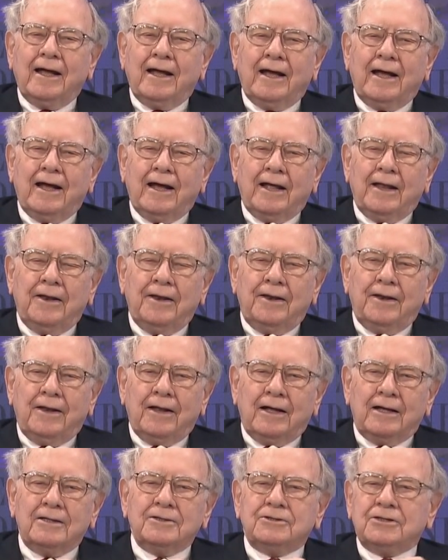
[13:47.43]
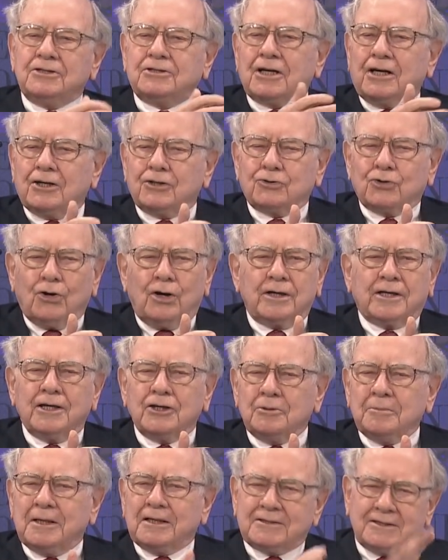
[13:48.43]
and uh, she started
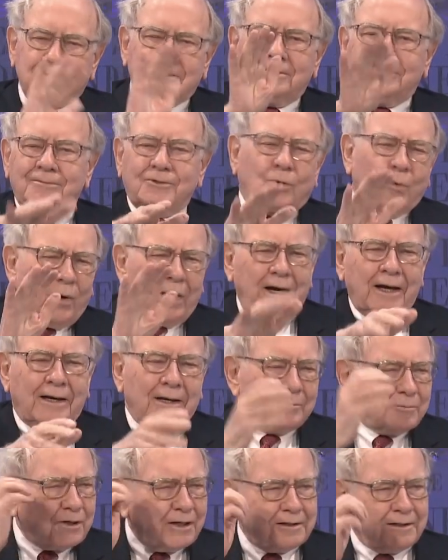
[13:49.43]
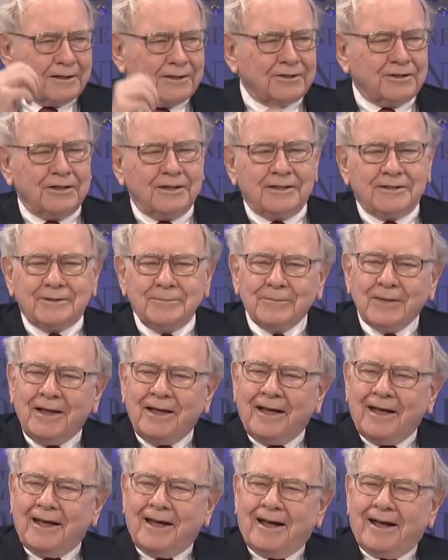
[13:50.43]
talking to me. I said, "Quiet, I'm trying to listen to this."
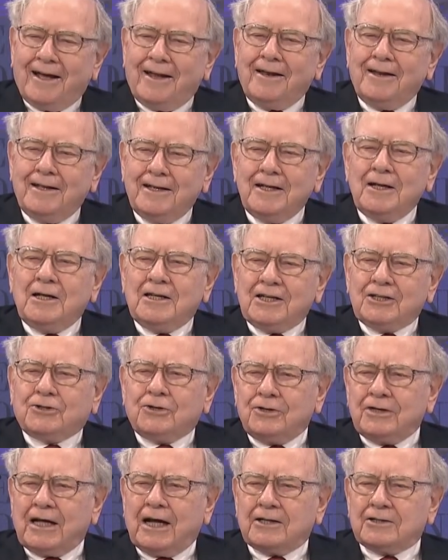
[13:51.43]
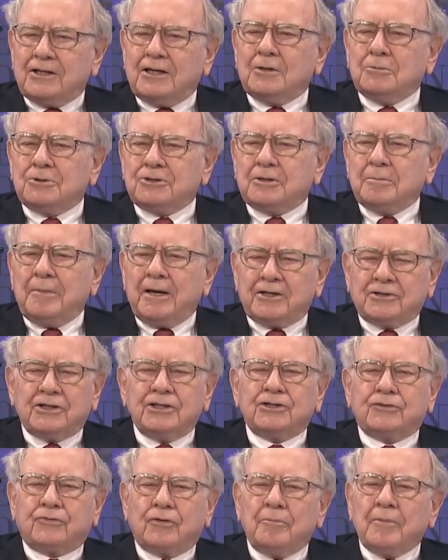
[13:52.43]
And it turned out that it was a
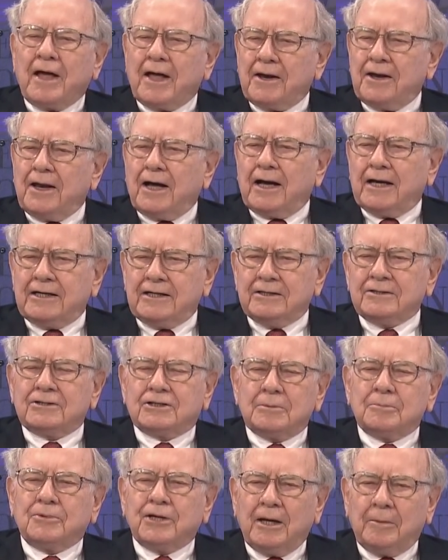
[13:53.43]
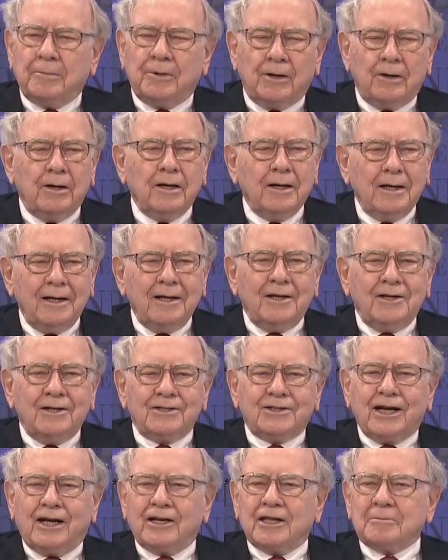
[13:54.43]
message from that night in September,
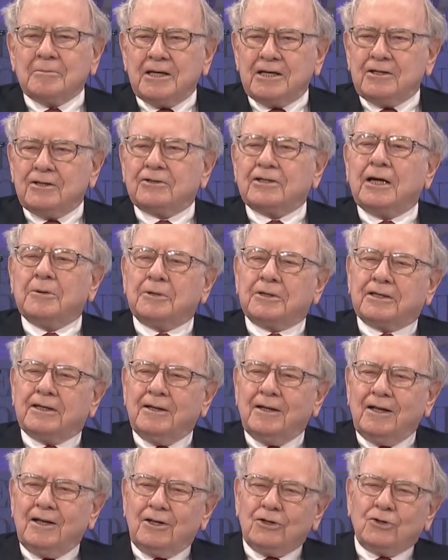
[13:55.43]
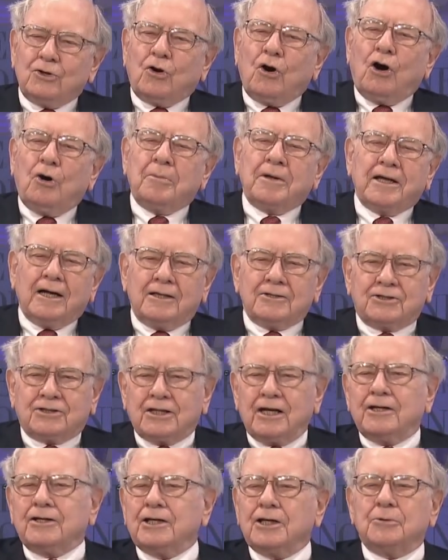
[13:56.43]
telling me that they would call me on
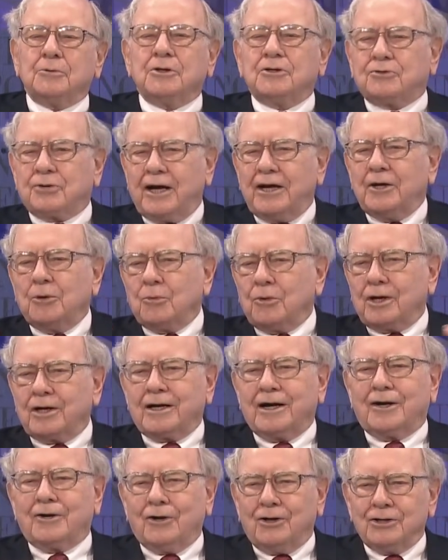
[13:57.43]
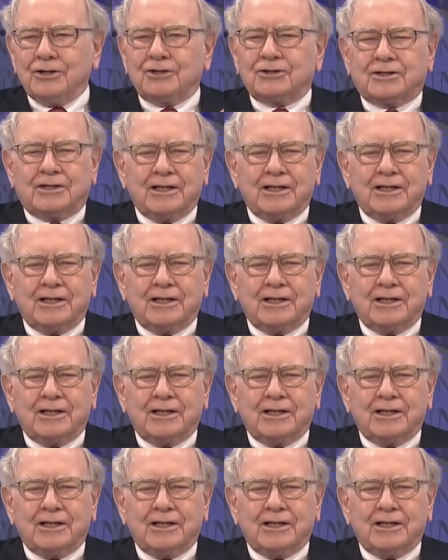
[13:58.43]
Sunday and we'd try to work out all this